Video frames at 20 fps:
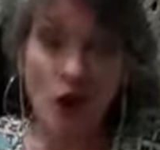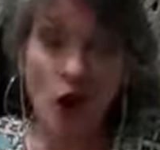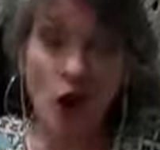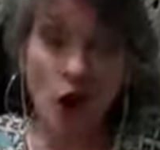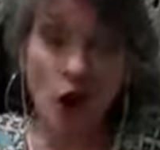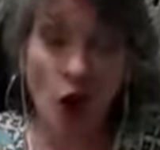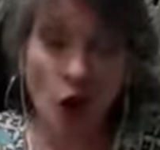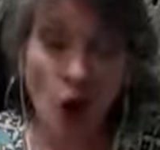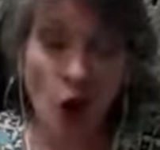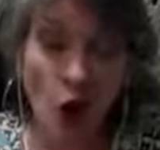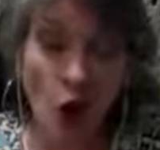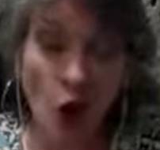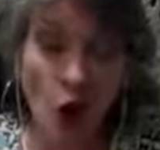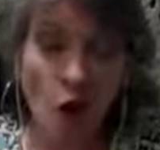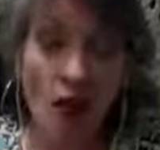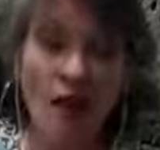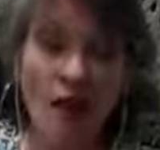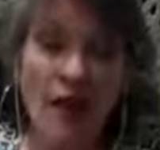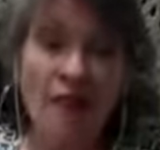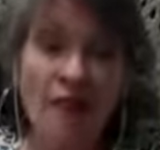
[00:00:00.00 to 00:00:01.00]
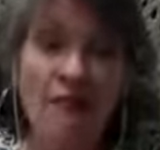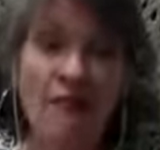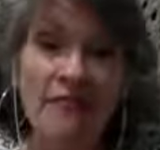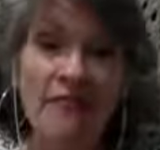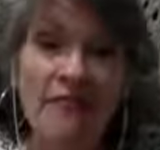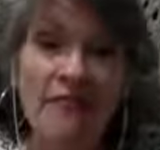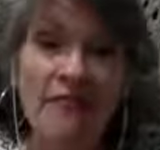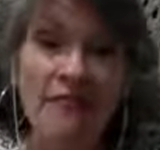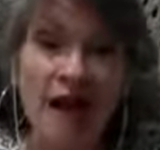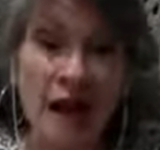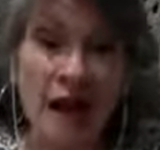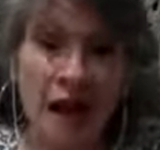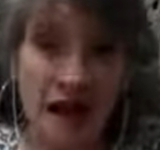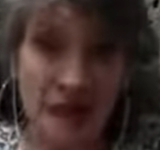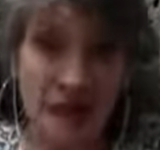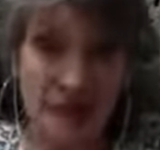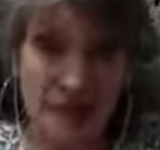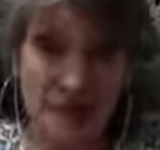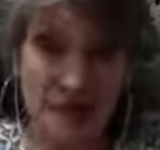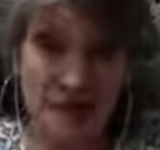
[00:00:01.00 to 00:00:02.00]
all the
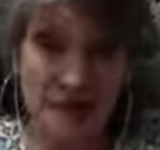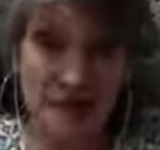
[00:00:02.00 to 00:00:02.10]
time.